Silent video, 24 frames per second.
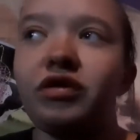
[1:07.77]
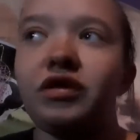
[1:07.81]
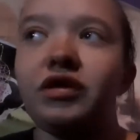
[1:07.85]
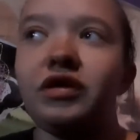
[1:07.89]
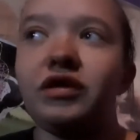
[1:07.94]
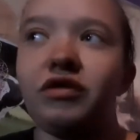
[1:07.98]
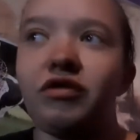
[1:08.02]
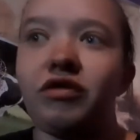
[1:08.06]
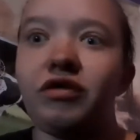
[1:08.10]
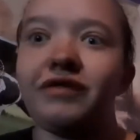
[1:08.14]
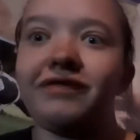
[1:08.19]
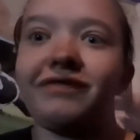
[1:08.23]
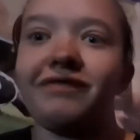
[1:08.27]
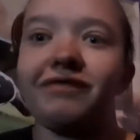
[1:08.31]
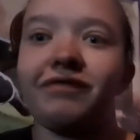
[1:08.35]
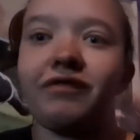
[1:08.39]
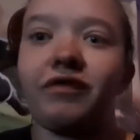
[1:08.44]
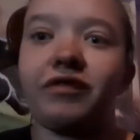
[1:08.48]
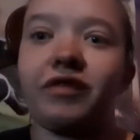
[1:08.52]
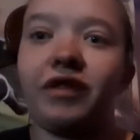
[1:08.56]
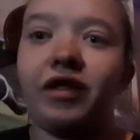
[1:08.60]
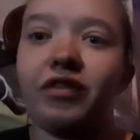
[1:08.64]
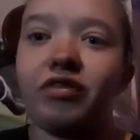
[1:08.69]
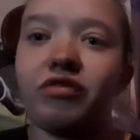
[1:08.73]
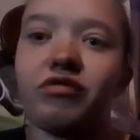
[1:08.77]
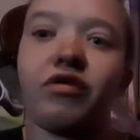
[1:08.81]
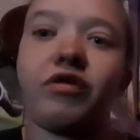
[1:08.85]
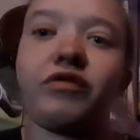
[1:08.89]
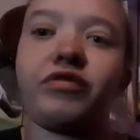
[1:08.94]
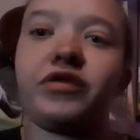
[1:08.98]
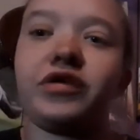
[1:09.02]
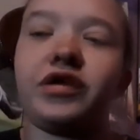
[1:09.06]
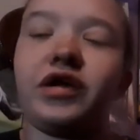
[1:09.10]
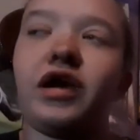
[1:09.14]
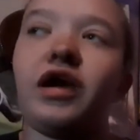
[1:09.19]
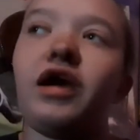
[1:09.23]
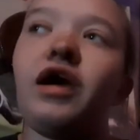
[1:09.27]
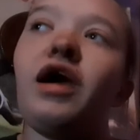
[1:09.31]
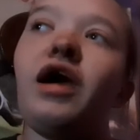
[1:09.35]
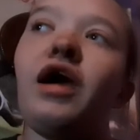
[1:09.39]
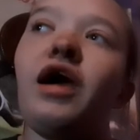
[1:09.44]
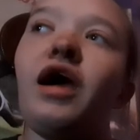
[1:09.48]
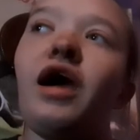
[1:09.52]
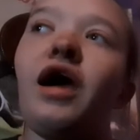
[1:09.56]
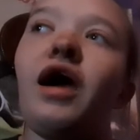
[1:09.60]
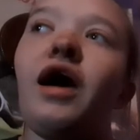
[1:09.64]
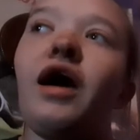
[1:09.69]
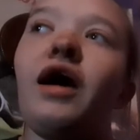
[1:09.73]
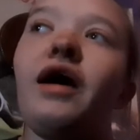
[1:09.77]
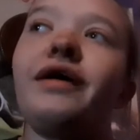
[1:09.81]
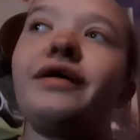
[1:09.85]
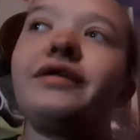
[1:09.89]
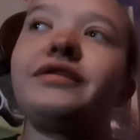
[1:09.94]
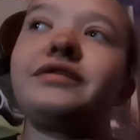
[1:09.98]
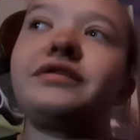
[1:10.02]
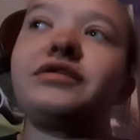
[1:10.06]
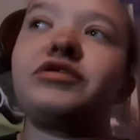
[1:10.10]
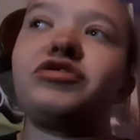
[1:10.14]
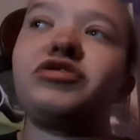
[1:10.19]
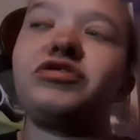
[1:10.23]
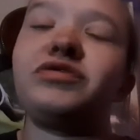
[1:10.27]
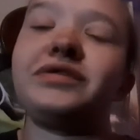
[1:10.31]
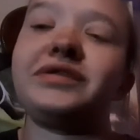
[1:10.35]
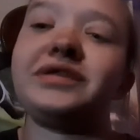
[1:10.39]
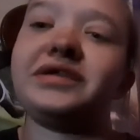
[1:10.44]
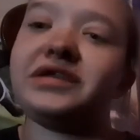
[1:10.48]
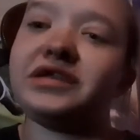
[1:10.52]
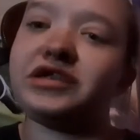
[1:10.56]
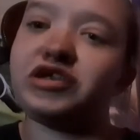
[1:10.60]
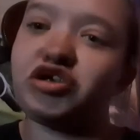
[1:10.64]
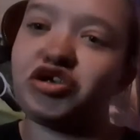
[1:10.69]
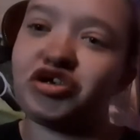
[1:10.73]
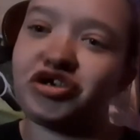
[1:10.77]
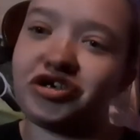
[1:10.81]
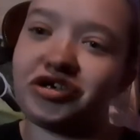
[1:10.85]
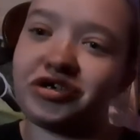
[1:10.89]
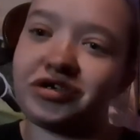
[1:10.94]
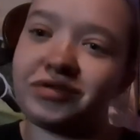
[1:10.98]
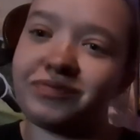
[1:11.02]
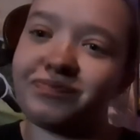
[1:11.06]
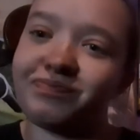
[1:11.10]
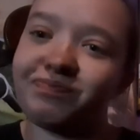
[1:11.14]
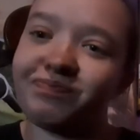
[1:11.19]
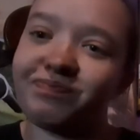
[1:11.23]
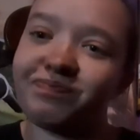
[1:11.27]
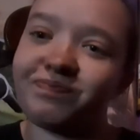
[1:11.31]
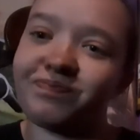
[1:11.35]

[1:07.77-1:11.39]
and grazes on that throughout the day. And so she was eating dirt.